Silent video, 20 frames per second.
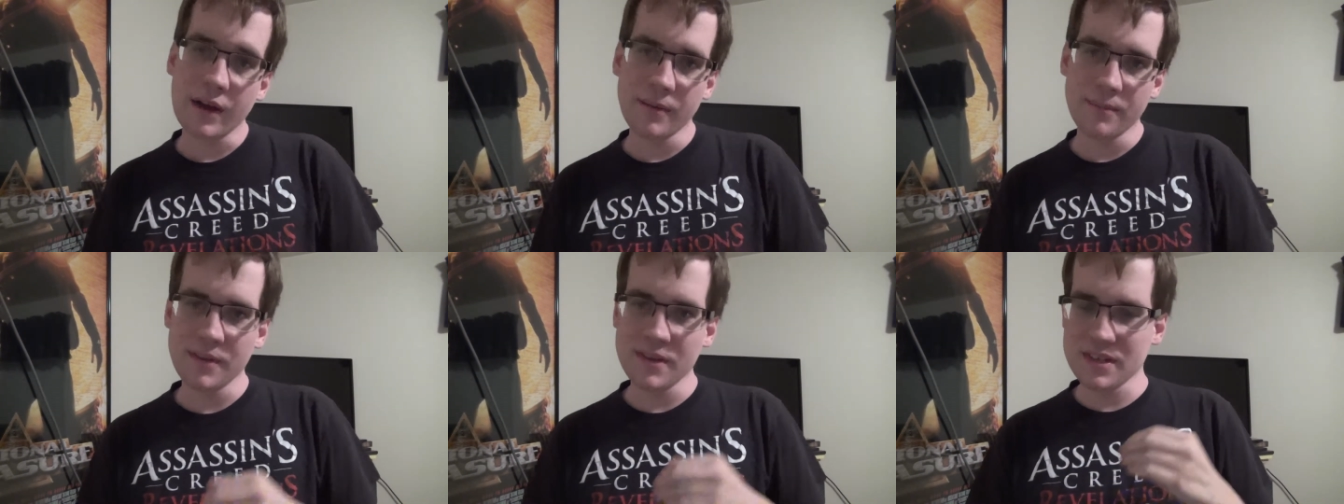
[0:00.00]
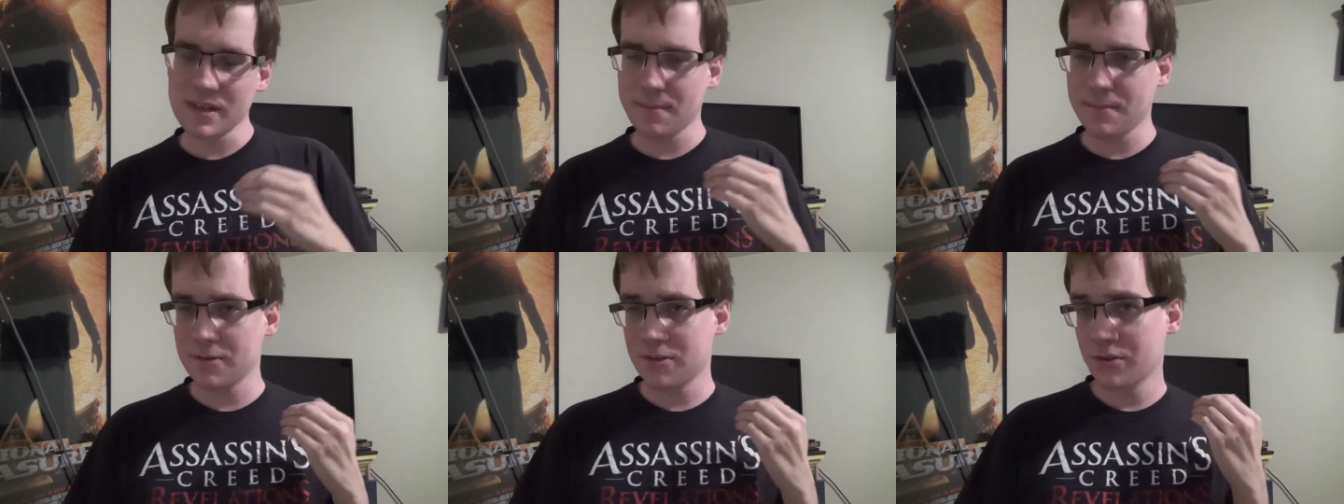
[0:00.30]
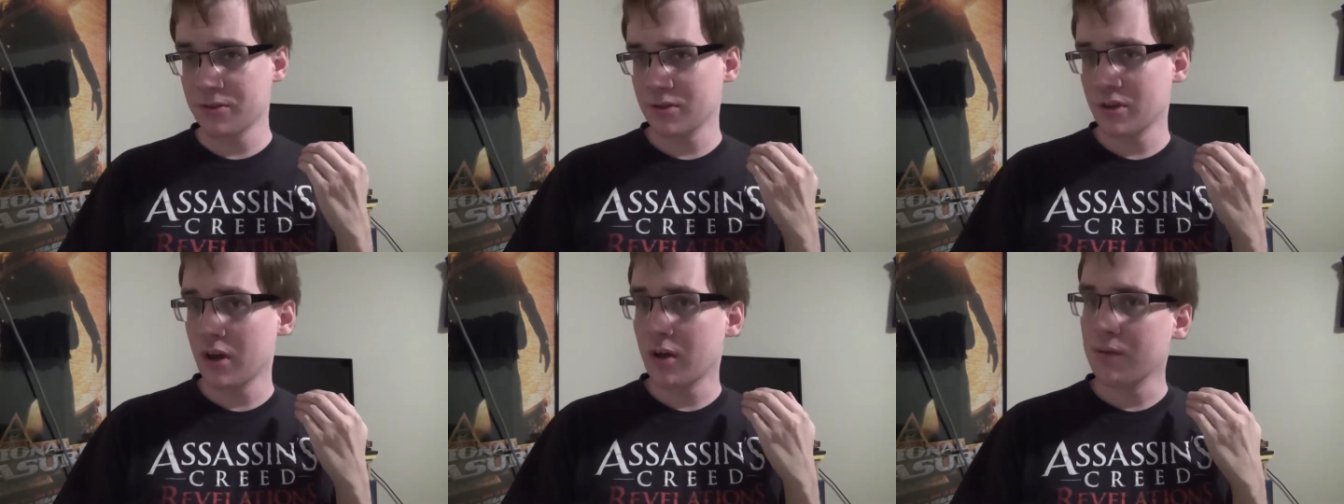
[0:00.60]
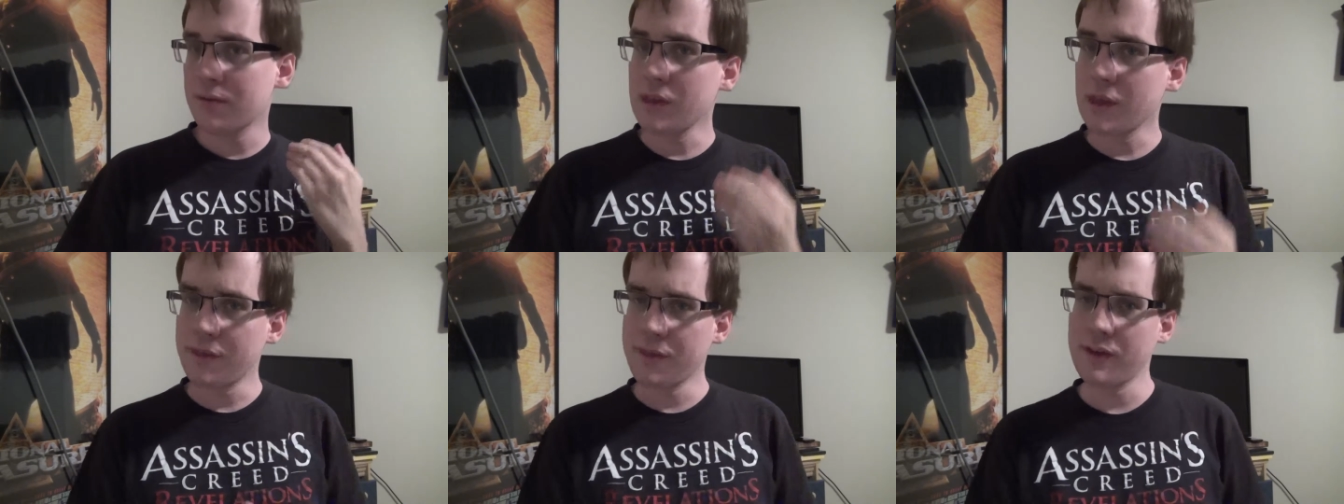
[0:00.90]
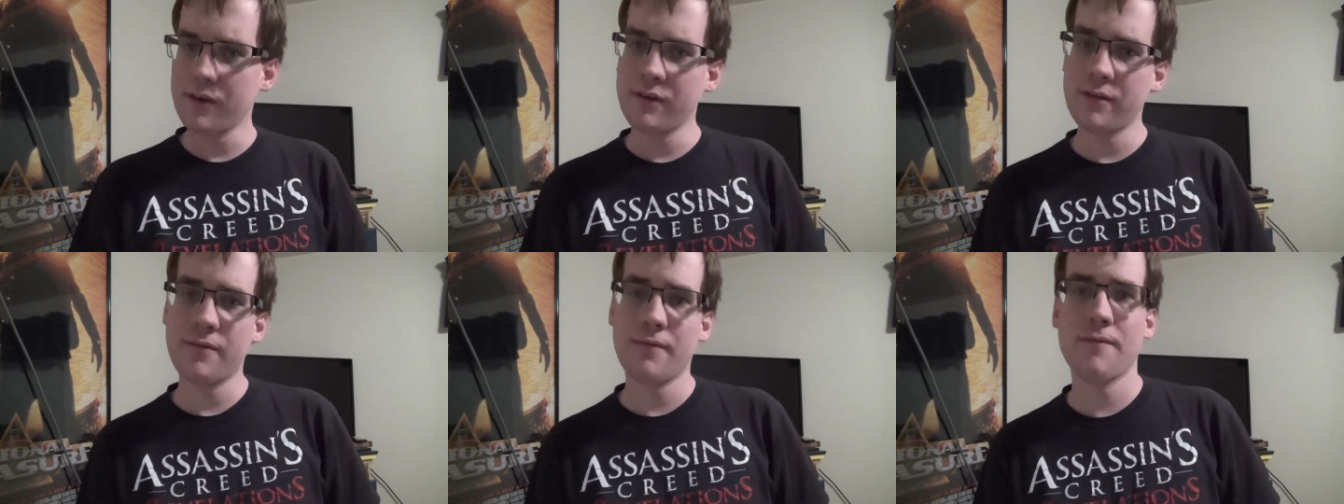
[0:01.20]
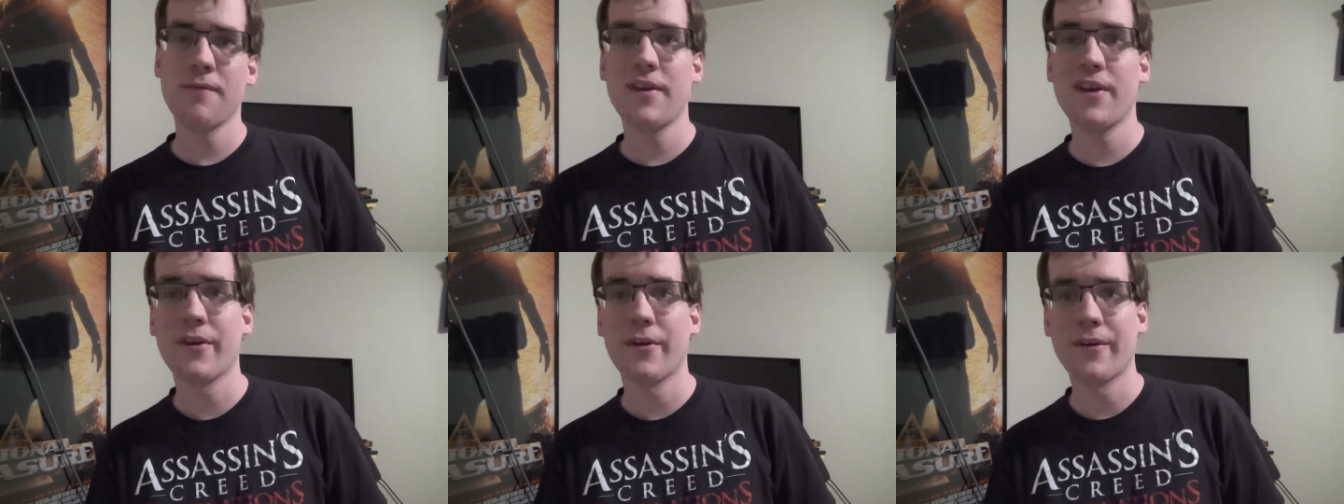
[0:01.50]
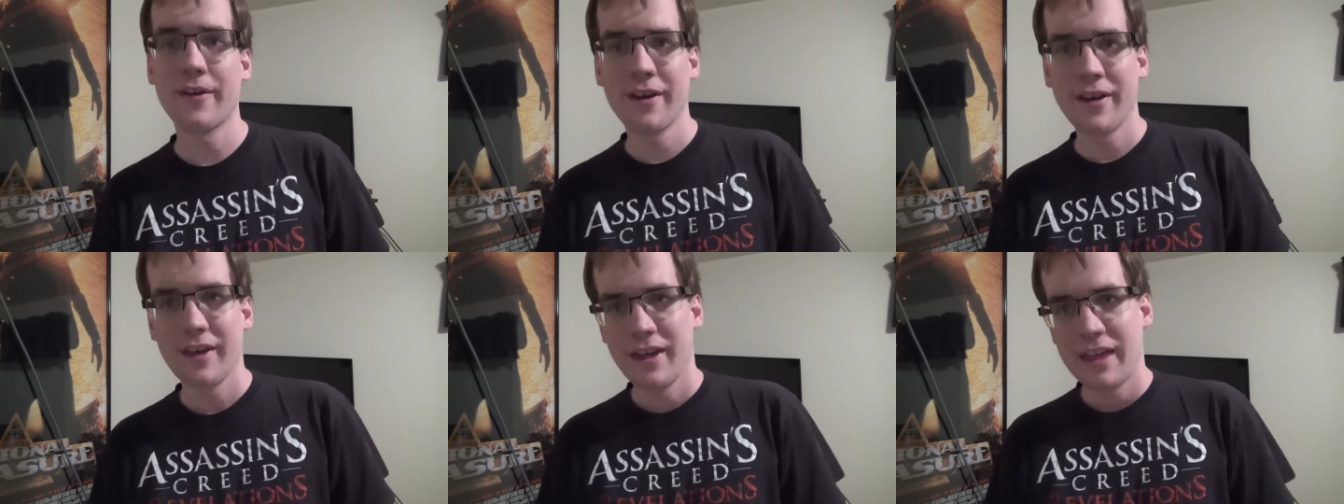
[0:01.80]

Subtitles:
This episode's called Nothing to Fear,